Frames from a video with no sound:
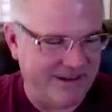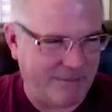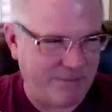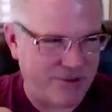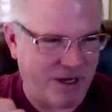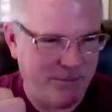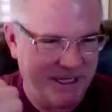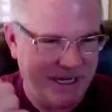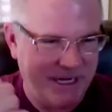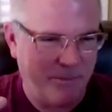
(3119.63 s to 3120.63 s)
And I'm not trying to
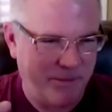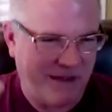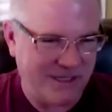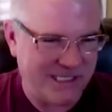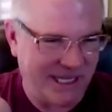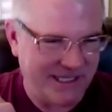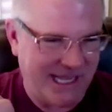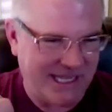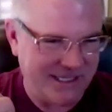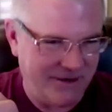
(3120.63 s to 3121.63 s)
beat up on people. I have a son
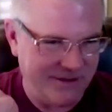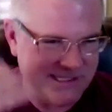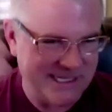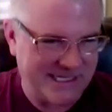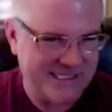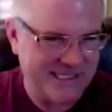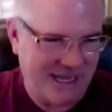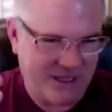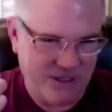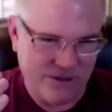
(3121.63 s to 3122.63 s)
that has one hundred sixty
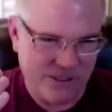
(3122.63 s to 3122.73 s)
I Q.